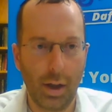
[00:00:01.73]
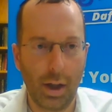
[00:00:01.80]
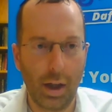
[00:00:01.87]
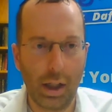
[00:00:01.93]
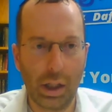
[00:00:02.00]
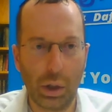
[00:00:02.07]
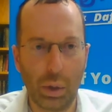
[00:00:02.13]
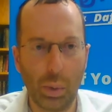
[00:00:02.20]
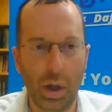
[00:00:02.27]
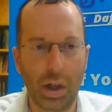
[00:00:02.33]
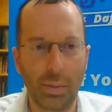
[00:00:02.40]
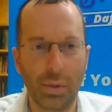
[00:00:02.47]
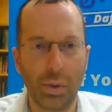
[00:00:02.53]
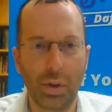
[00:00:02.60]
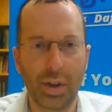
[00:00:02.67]
Hello and
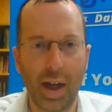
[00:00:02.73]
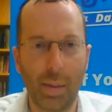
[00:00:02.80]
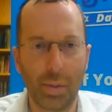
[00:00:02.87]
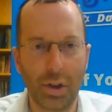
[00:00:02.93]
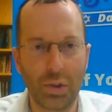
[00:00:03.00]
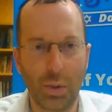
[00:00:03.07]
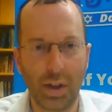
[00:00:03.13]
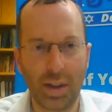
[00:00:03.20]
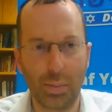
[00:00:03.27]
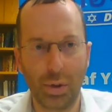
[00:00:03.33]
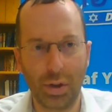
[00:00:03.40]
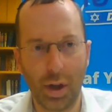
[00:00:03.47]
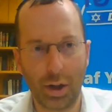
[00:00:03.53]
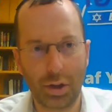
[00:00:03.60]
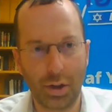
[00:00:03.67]
welcome to a Talmud Israeli
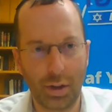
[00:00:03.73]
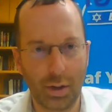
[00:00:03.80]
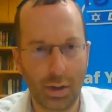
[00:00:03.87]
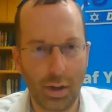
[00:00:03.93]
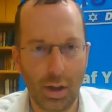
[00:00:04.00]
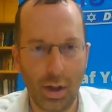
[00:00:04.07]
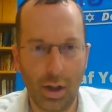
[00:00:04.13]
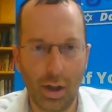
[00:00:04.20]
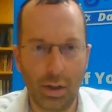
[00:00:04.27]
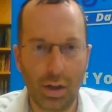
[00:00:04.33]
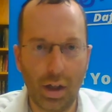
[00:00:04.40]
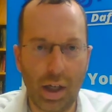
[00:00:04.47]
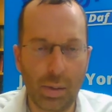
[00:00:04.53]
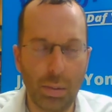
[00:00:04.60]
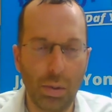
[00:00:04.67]
production.
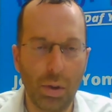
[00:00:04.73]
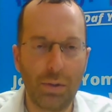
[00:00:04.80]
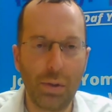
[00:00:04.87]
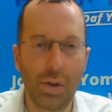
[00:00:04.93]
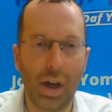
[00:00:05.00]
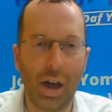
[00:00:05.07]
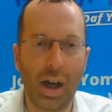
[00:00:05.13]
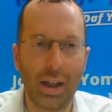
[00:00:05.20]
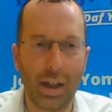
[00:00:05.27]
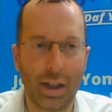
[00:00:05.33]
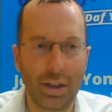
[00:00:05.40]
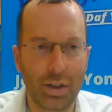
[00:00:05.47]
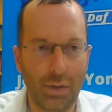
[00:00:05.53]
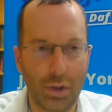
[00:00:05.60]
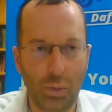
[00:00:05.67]
Today we review the
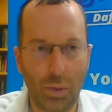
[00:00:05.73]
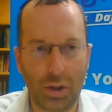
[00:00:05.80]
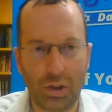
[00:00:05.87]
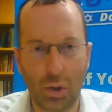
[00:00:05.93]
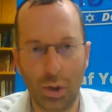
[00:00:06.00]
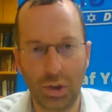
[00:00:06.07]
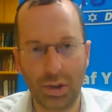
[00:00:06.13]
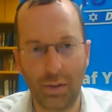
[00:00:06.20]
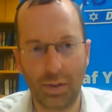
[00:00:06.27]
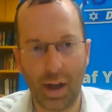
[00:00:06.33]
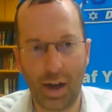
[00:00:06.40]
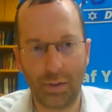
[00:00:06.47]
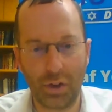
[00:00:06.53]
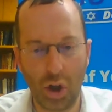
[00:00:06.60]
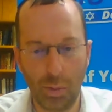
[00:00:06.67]
highlights of this week's course of
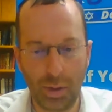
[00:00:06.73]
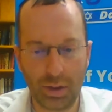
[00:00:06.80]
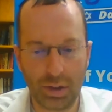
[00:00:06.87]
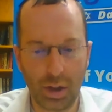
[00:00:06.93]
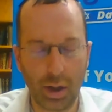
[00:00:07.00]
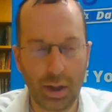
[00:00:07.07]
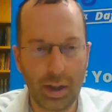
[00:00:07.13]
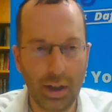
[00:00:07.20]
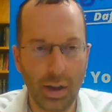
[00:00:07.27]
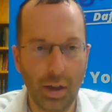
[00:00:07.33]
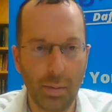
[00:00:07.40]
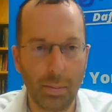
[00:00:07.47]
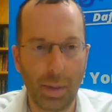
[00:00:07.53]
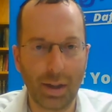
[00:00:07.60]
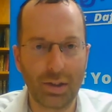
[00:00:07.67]
Daf Yomi study,
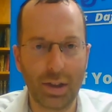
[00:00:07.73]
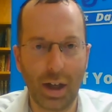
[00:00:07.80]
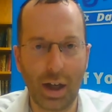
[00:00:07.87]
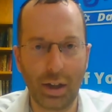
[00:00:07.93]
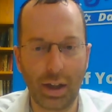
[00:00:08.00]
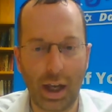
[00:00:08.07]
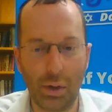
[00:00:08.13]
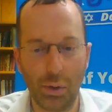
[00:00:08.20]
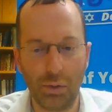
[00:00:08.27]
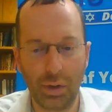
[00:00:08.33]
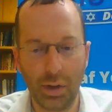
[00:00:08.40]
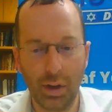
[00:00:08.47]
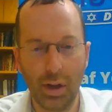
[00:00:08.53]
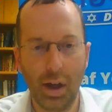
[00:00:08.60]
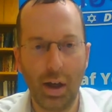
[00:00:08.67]
Masechet
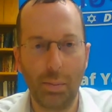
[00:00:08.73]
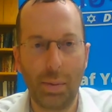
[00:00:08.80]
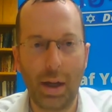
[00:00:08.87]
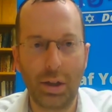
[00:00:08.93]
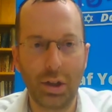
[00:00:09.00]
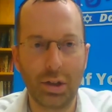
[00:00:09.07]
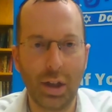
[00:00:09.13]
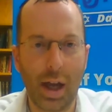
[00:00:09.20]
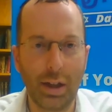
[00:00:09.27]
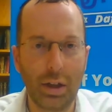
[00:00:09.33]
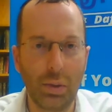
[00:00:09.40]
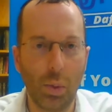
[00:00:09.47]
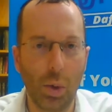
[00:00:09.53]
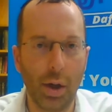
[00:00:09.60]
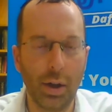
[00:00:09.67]
Eruvin, pages
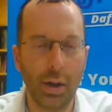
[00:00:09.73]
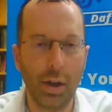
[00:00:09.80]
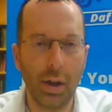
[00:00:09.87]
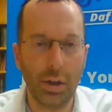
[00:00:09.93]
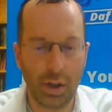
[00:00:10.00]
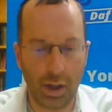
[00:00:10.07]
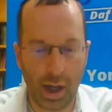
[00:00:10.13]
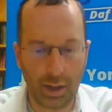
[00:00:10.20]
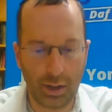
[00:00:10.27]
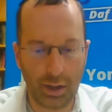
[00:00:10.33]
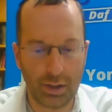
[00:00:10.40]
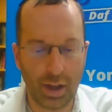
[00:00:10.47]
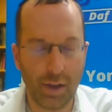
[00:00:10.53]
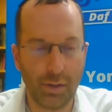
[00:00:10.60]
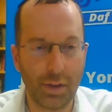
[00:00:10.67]
91 to
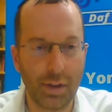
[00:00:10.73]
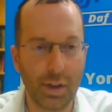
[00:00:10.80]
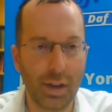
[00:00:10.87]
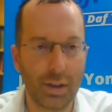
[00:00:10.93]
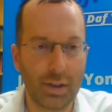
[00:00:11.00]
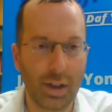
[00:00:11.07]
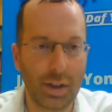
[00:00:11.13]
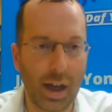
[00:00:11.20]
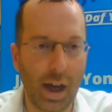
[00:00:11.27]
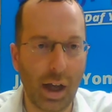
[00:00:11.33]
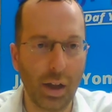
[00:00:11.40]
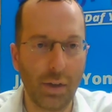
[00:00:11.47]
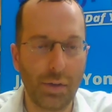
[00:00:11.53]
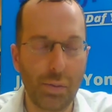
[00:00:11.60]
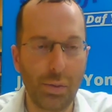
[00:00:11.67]
97, Tzadi
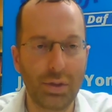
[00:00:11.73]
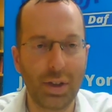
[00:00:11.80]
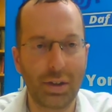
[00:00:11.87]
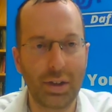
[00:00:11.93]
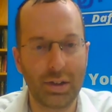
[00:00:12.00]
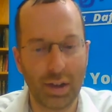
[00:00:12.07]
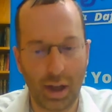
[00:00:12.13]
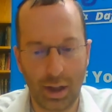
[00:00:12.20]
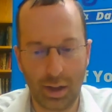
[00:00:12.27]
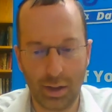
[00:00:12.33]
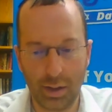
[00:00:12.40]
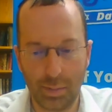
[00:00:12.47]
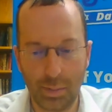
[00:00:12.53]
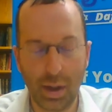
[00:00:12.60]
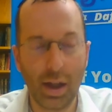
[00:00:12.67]
Aleph through Tzadi Zayin.
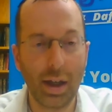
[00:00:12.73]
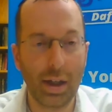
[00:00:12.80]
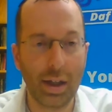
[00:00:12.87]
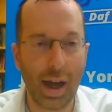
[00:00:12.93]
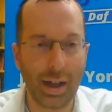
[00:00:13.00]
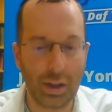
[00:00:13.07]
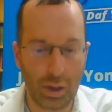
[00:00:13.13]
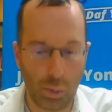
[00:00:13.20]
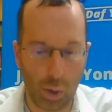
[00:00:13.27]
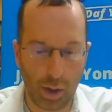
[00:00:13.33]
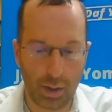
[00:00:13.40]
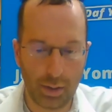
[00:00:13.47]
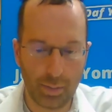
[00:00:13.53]
91.